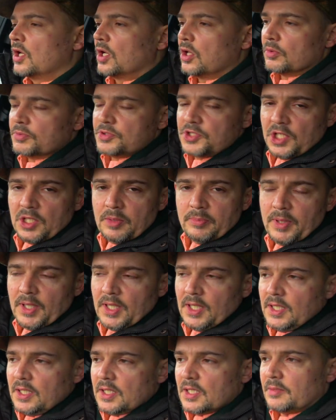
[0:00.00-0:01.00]
Club
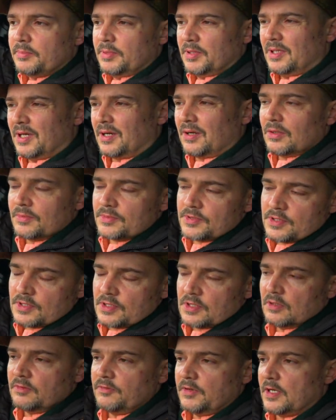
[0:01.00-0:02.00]
GB. I've been at since
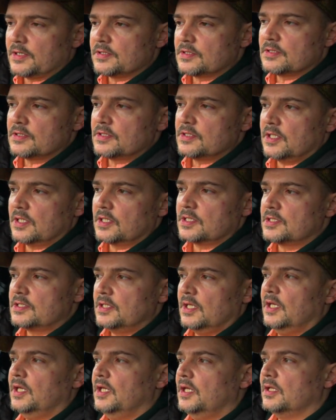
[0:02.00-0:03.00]

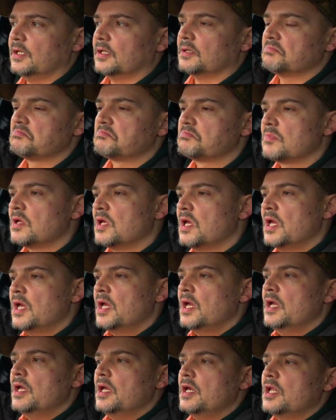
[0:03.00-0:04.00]
2016,
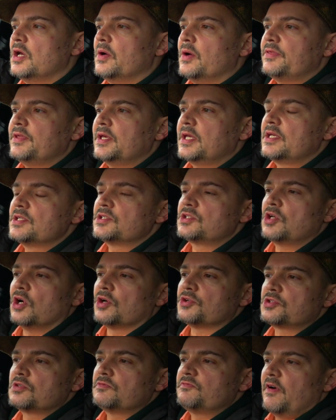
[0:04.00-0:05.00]
and you know I think it's
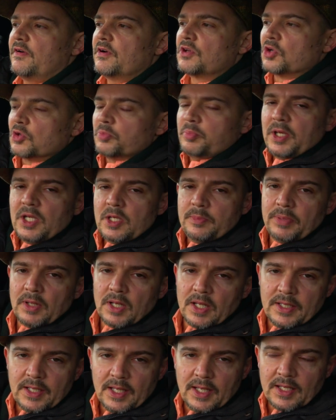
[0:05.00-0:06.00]
got some very good
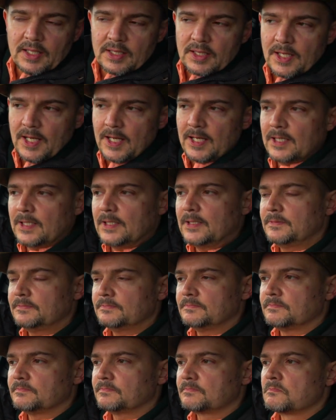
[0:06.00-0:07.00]
people in it.
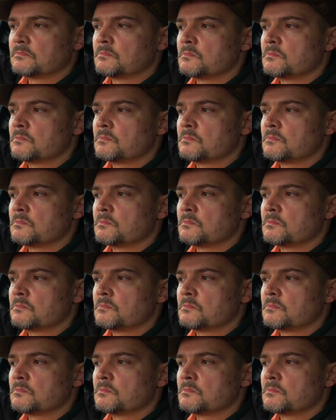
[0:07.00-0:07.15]
Um,